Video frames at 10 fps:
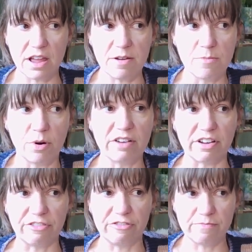more of
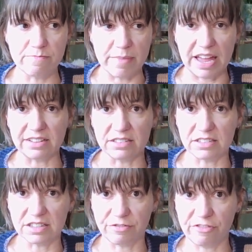a
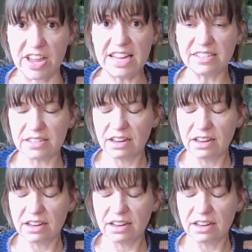man's fit.